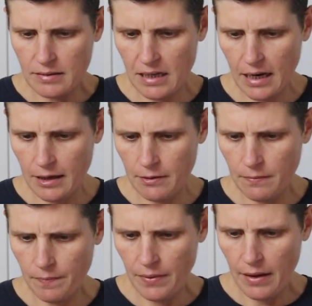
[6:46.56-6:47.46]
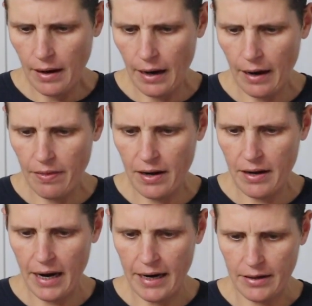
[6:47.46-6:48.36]
done, and
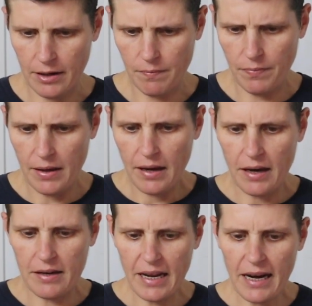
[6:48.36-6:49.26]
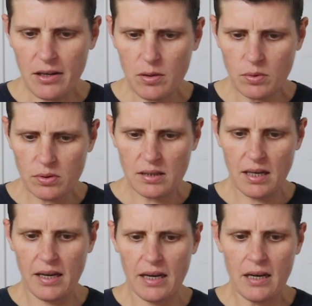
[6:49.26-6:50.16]
then add it. And now you will
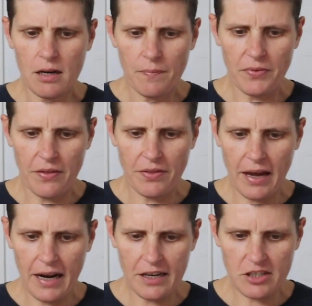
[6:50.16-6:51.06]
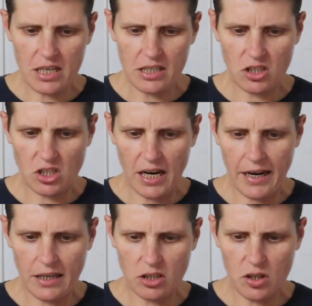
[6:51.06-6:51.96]
see that the energy has
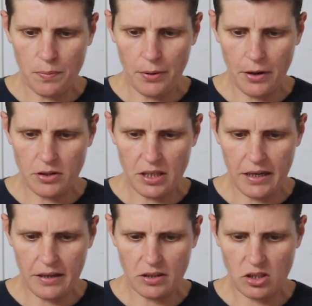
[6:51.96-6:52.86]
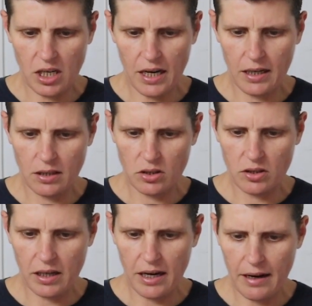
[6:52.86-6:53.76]
changed, the protein has
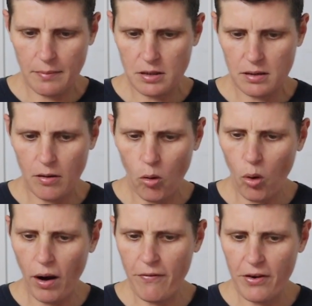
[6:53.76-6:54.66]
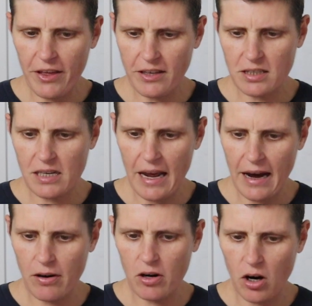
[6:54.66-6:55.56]
changed, the carbs, everything's
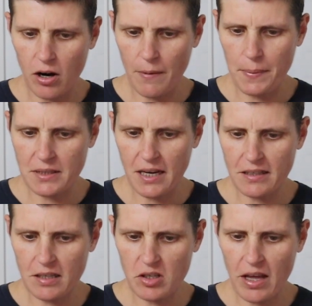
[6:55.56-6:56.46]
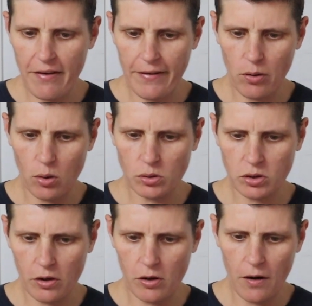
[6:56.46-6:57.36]
now got a percentage there and
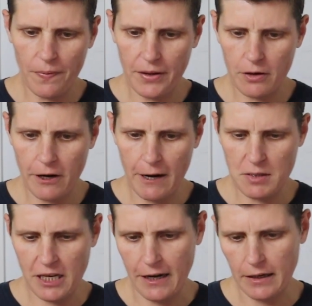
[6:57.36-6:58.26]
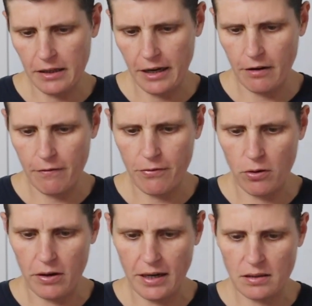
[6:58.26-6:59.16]
also got the grams calculated
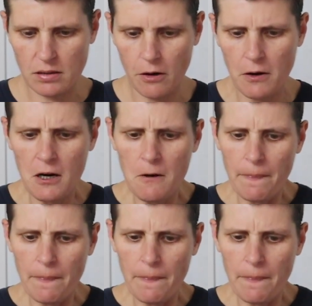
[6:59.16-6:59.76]
for us. So